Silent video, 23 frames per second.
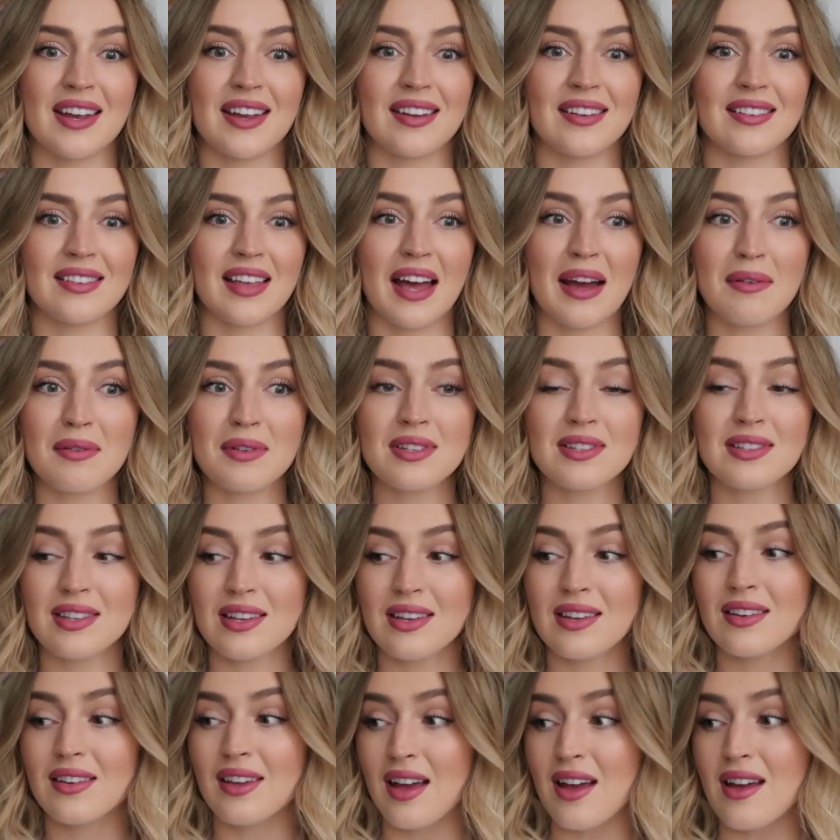And that was the,
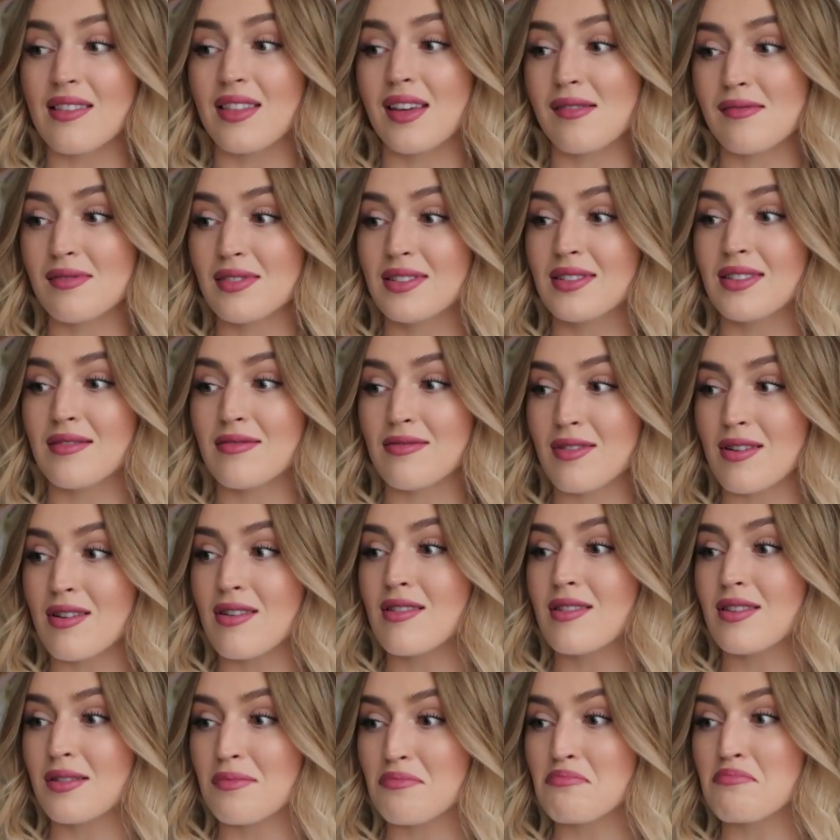yeah, that was the
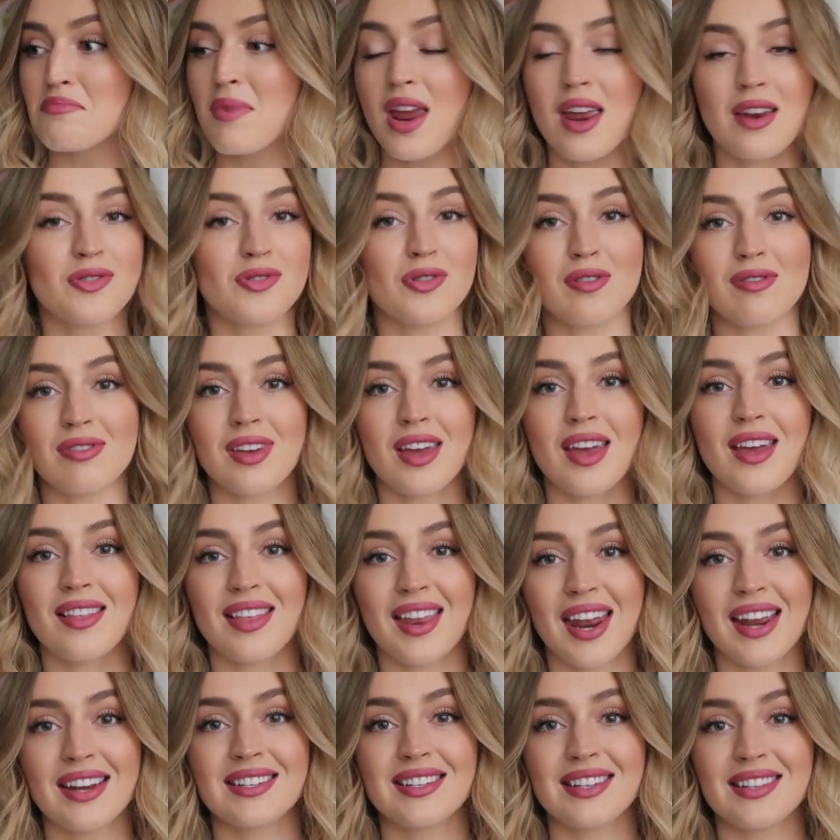third and major thing
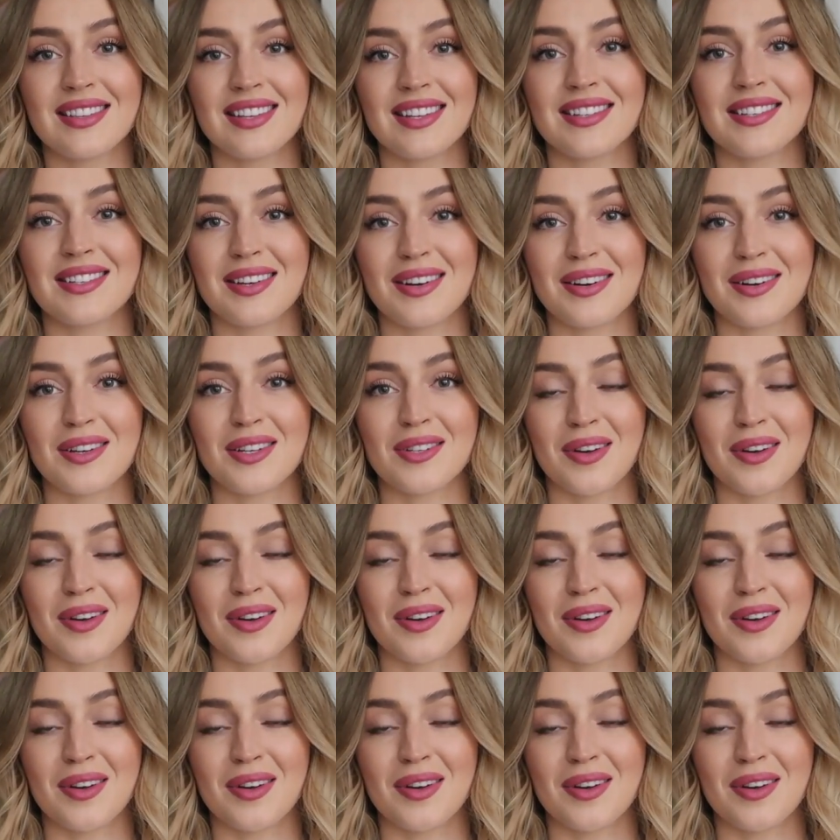that I did this year.